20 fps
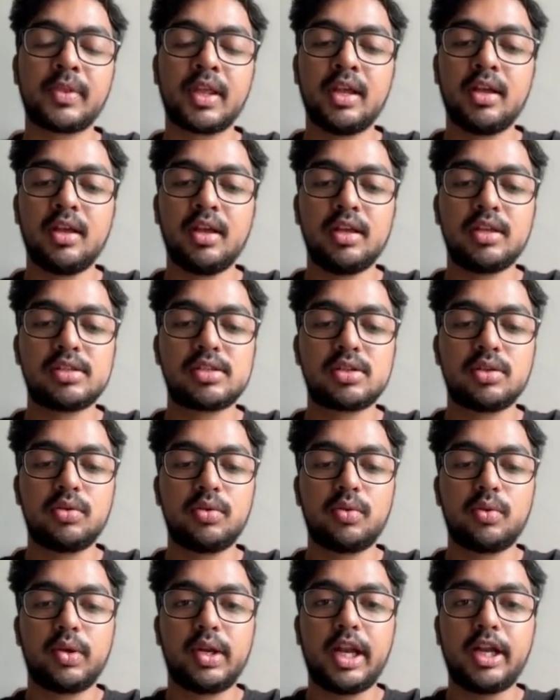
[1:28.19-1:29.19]
So
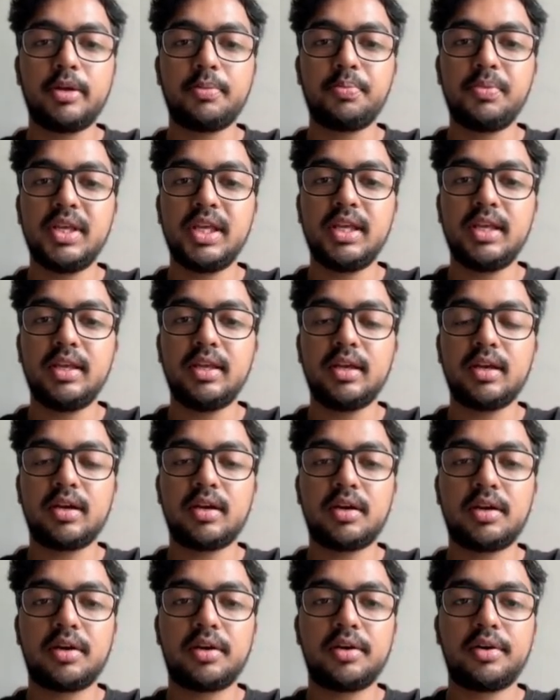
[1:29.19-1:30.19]
let me,
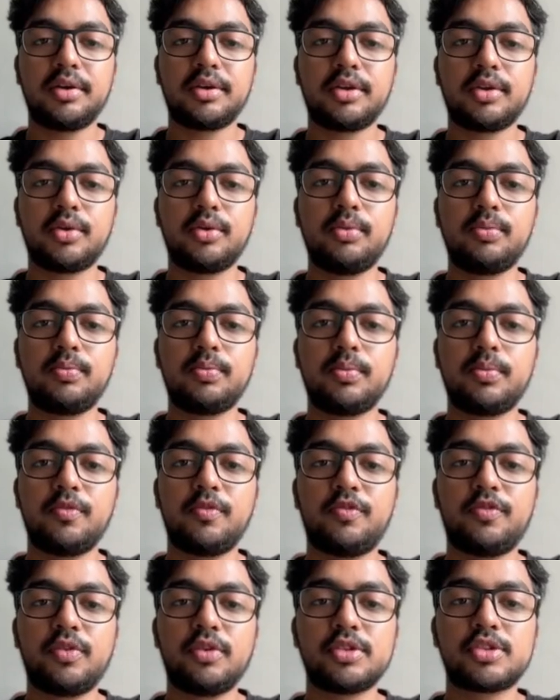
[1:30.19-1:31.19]

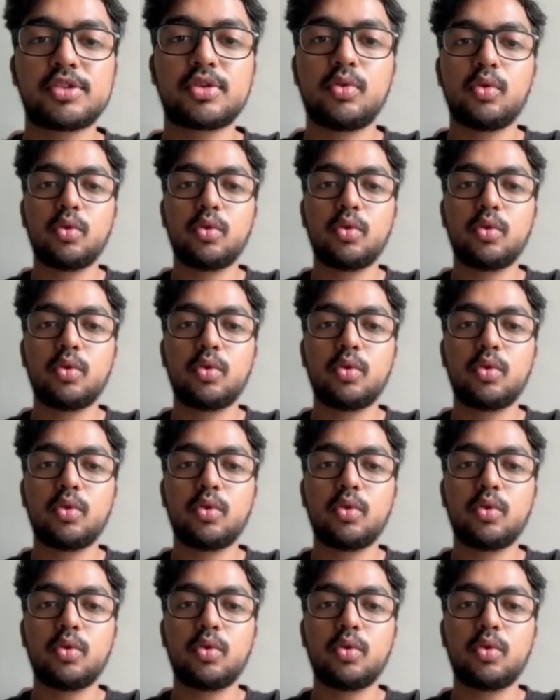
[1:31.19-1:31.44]
first go over